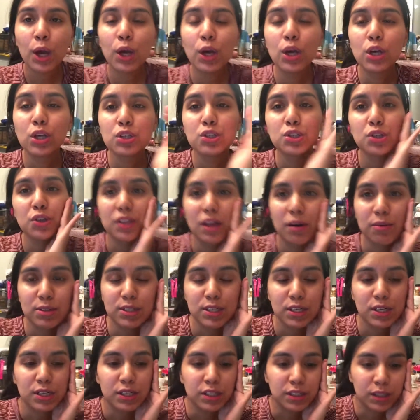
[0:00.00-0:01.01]
So that was a
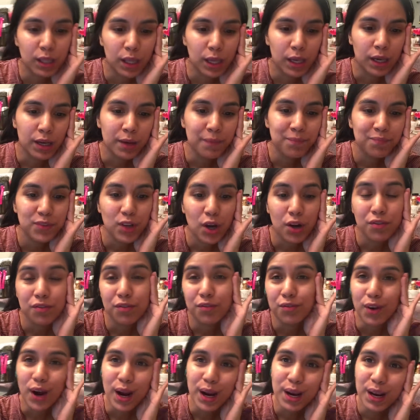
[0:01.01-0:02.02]
good thing. On
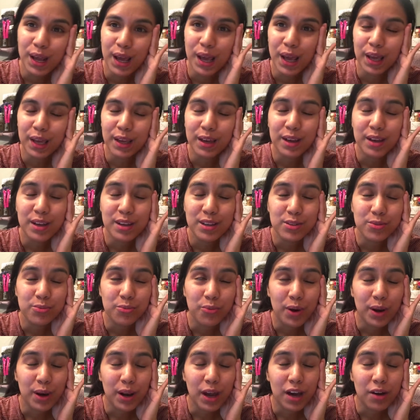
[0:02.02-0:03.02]
Friday is
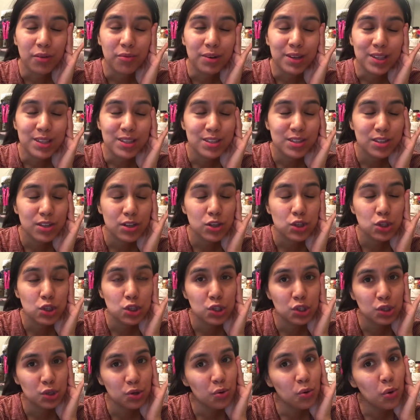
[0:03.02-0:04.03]
when I went
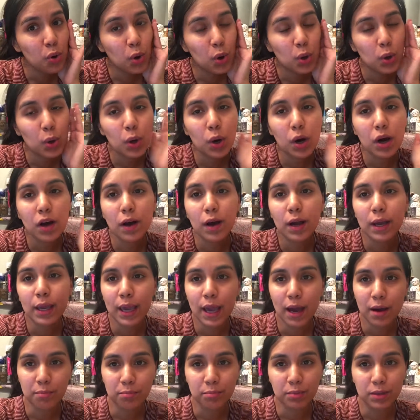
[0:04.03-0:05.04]
to
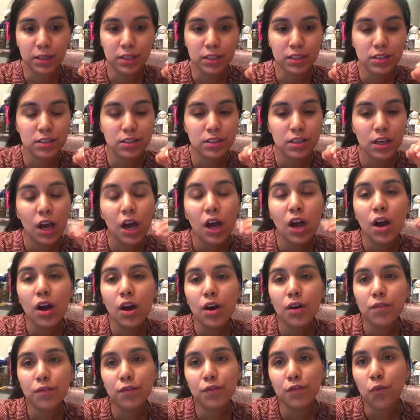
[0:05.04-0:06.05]
campus
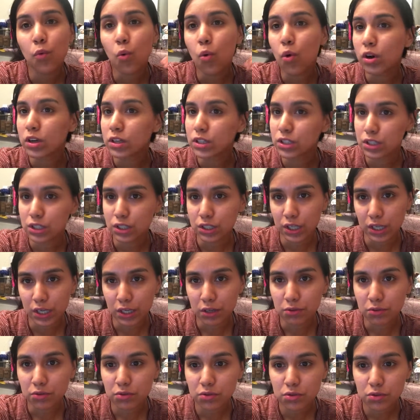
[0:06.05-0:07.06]
for
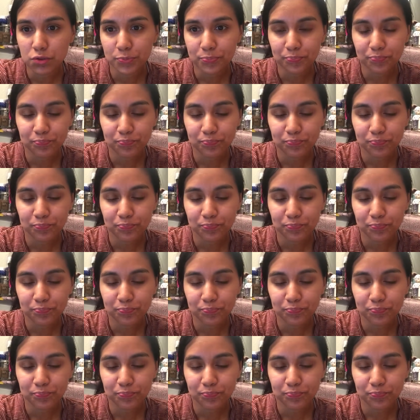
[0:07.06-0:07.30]
skills.